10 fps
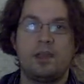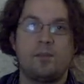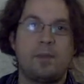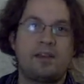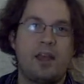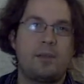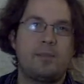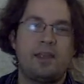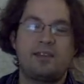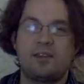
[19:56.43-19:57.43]
My time
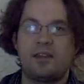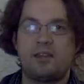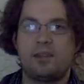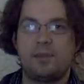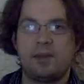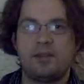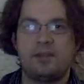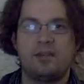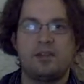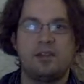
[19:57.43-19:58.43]
isn't
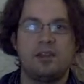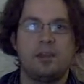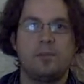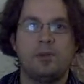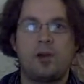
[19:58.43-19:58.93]
unlimited, but